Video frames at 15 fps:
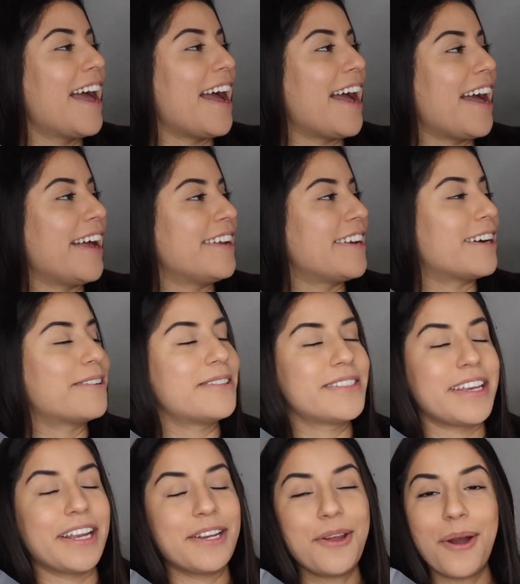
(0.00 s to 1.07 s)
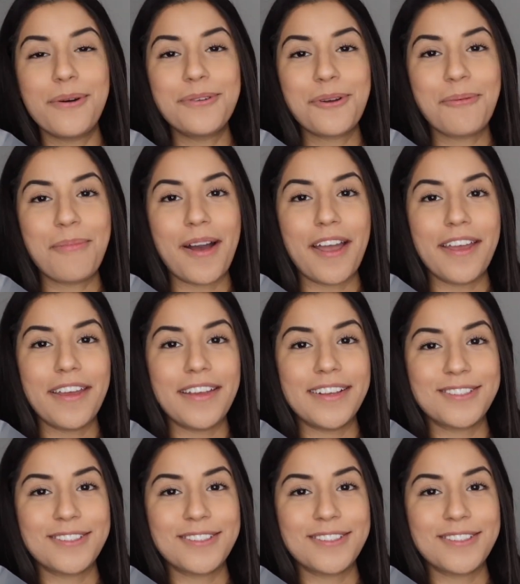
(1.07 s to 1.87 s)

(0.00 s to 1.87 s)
and I was like, no, don't buy it.